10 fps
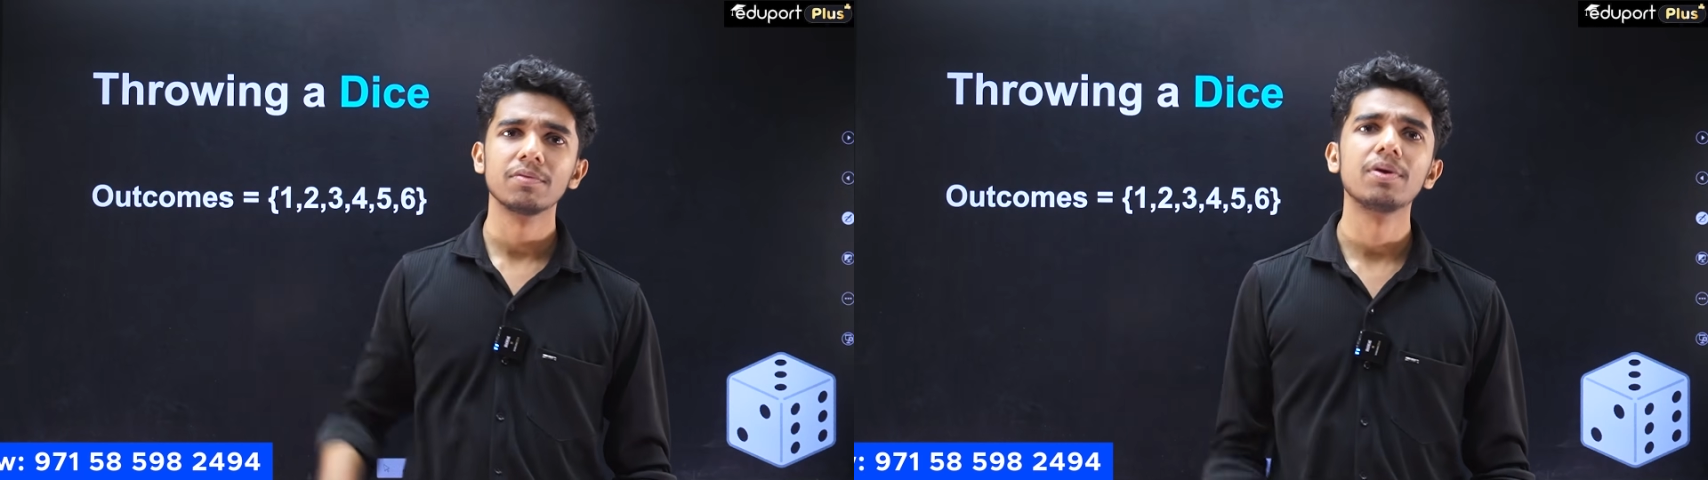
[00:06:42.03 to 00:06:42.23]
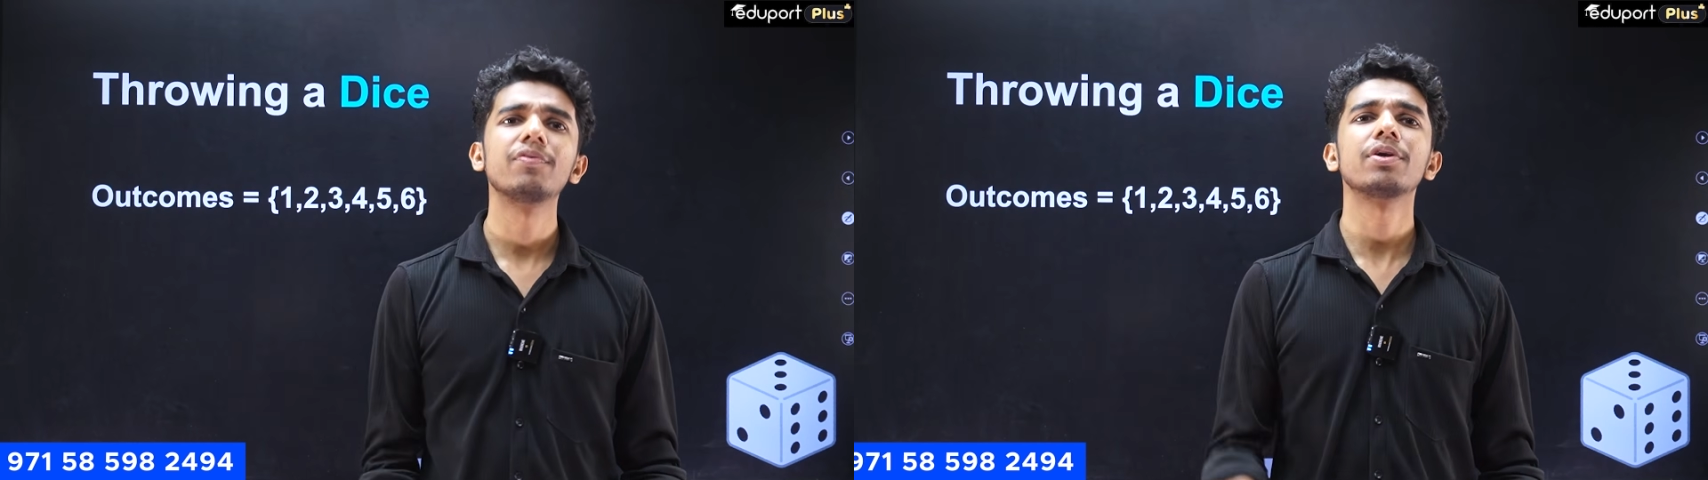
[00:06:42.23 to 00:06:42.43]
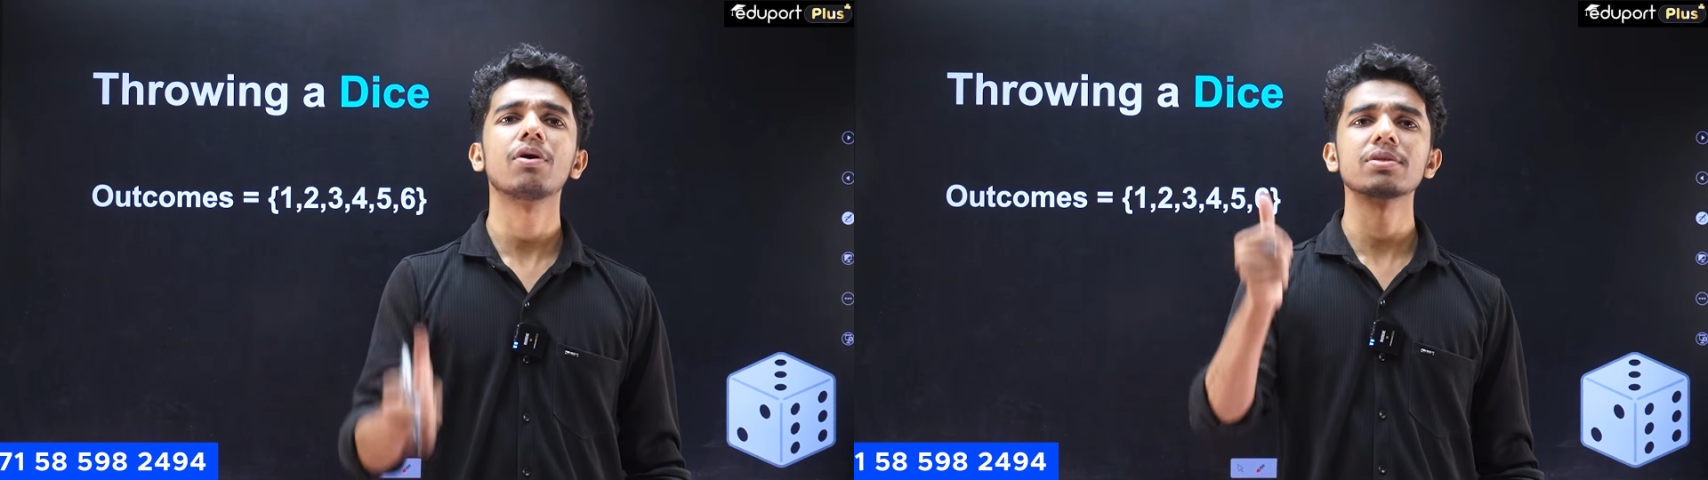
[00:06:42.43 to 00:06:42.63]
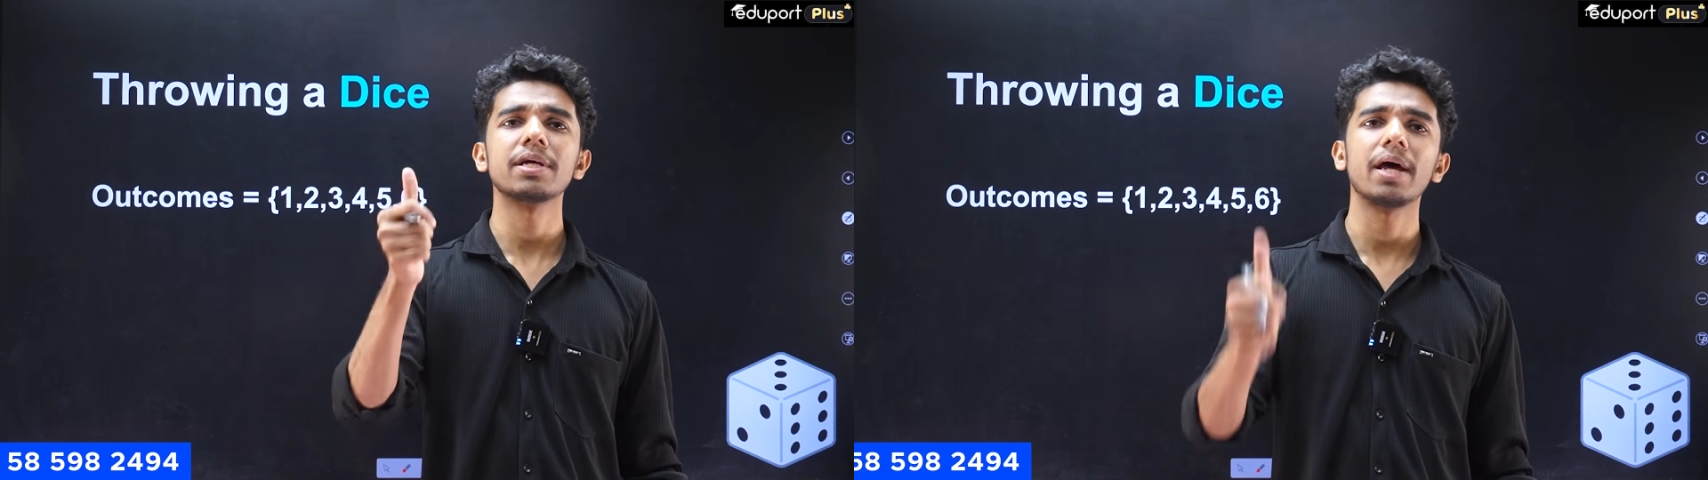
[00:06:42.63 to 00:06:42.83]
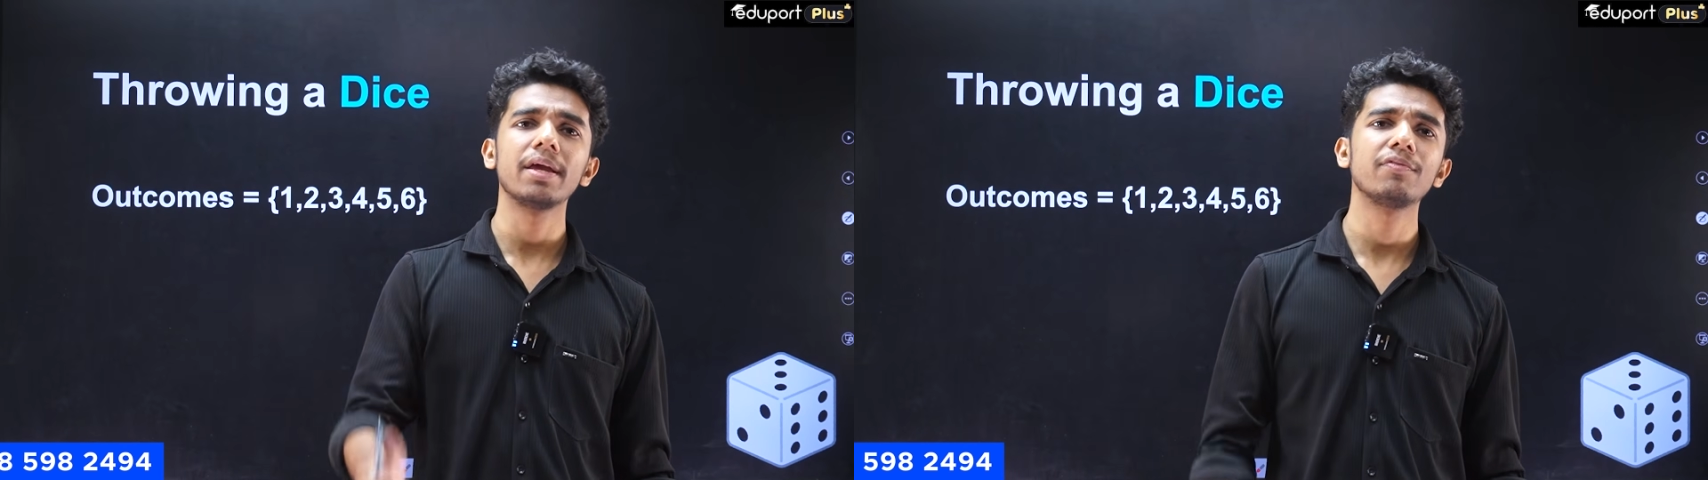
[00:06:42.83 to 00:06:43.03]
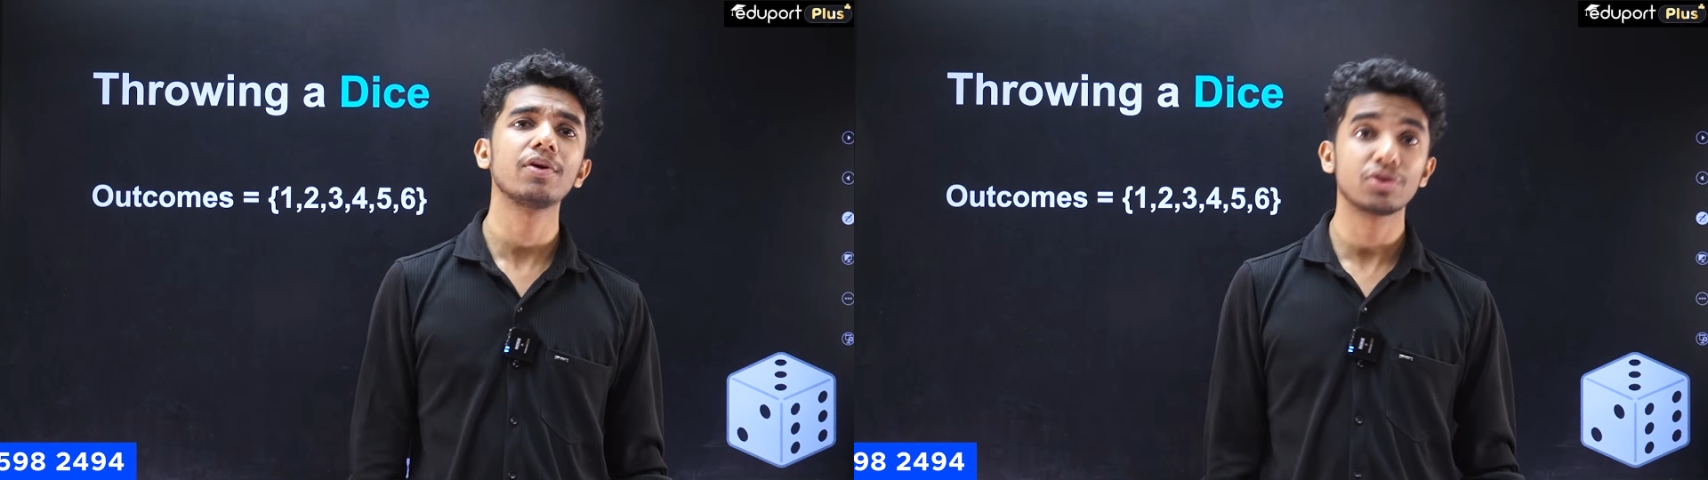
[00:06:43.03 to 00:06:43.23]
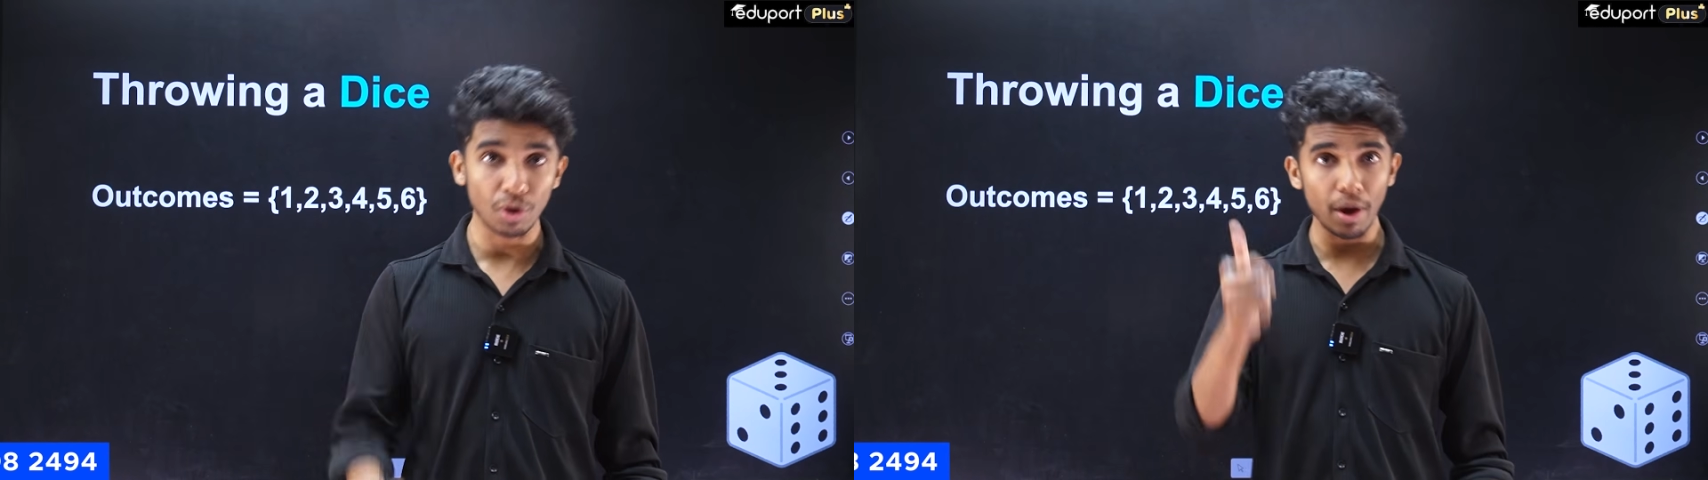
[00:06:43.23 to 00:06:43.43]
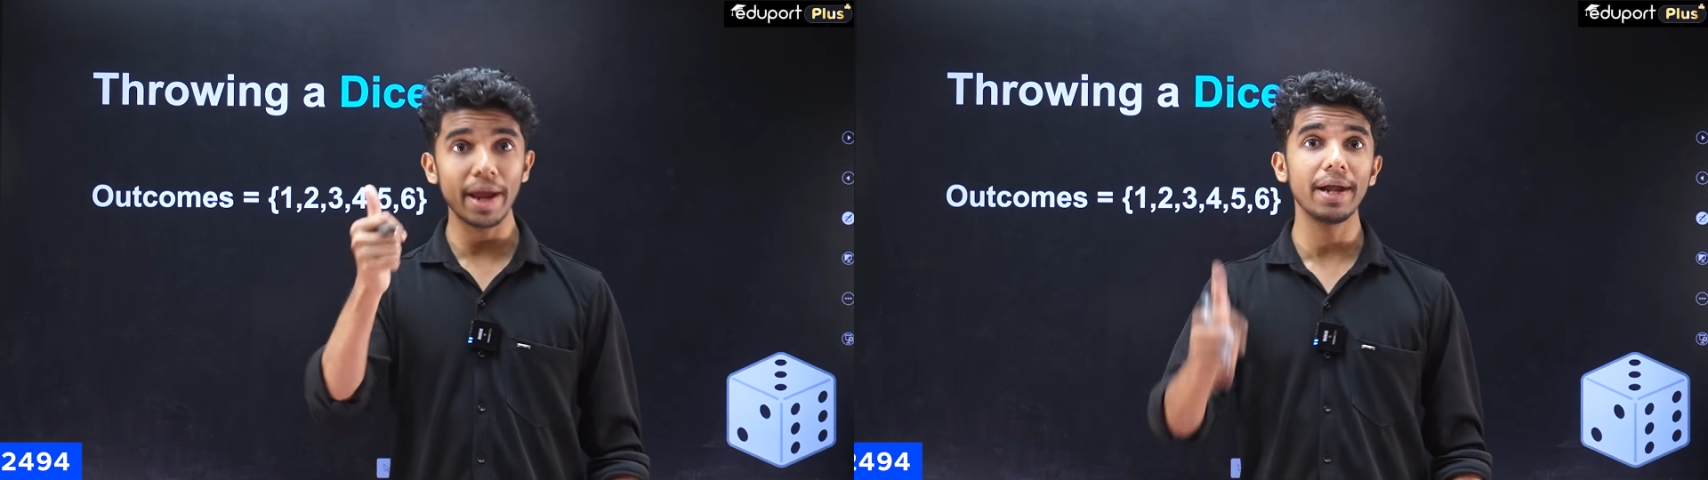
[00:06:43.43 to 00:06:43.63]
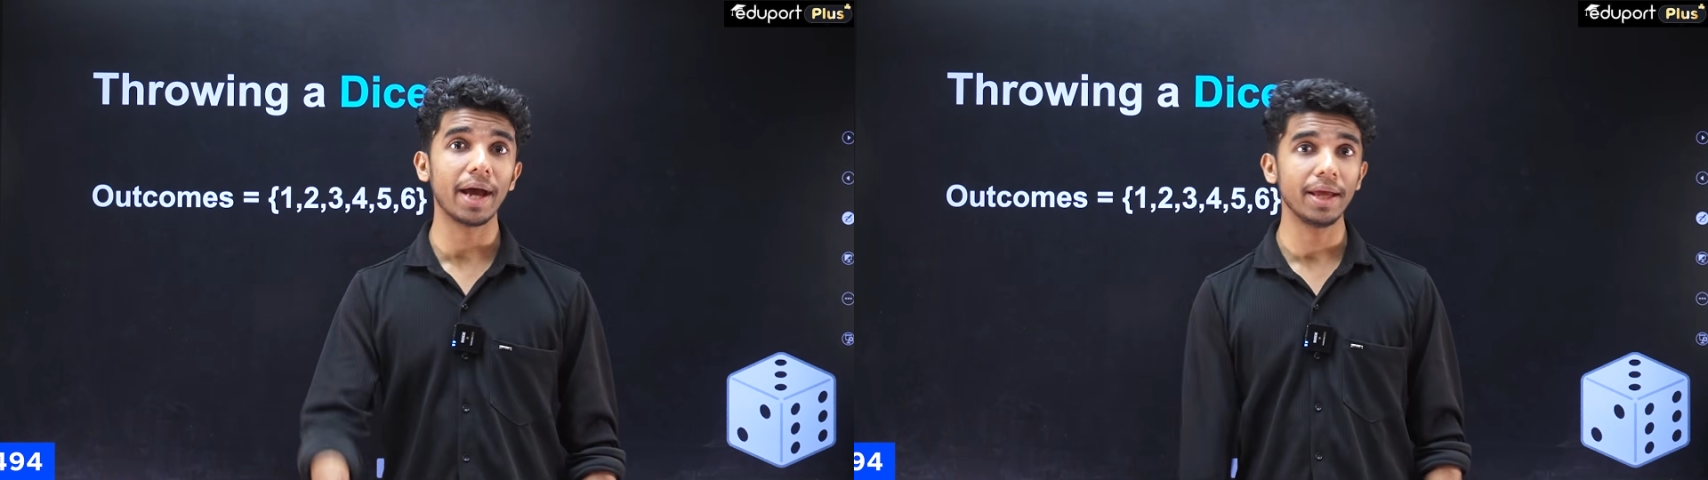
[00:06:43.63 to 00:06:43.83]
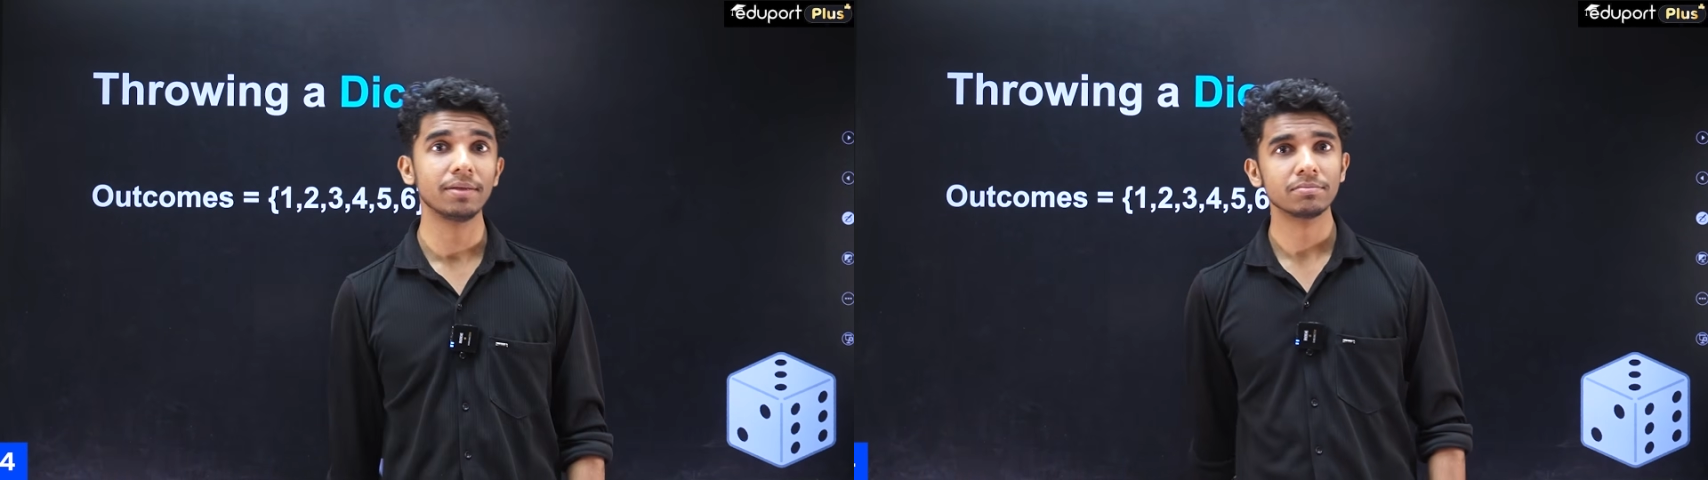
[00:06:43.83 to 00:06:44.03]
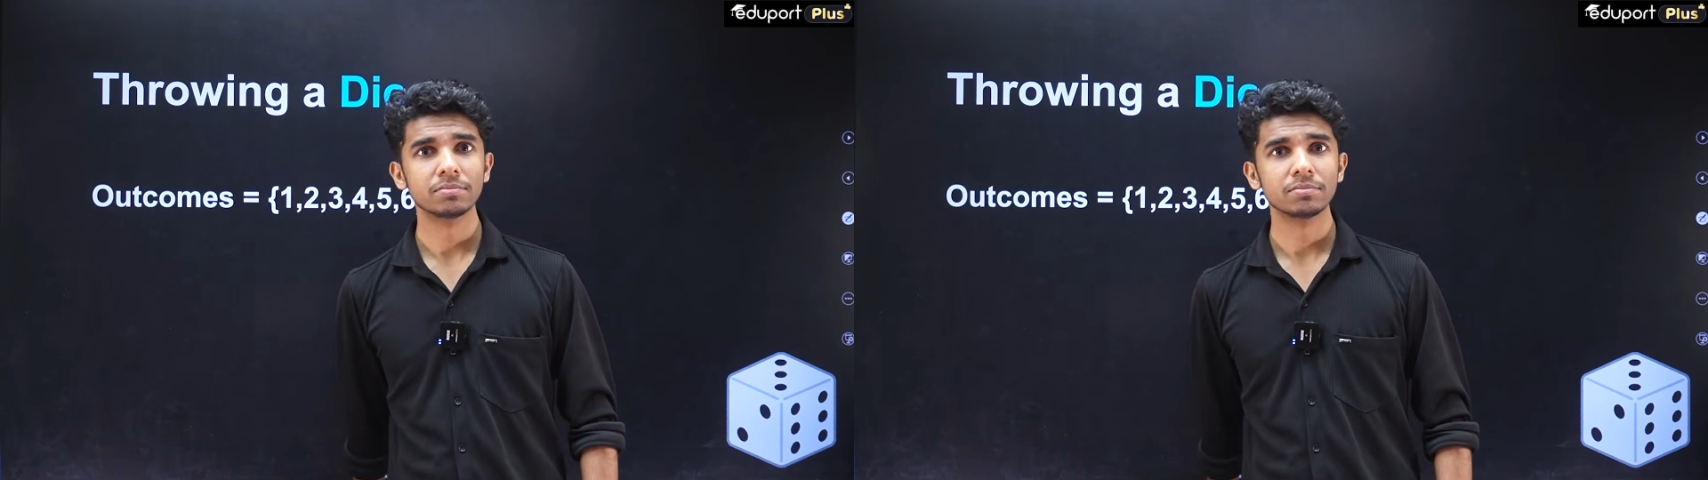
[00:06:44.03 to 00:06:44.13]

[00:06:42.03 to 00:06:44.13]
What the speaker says: If you toss a die, if you throw a die,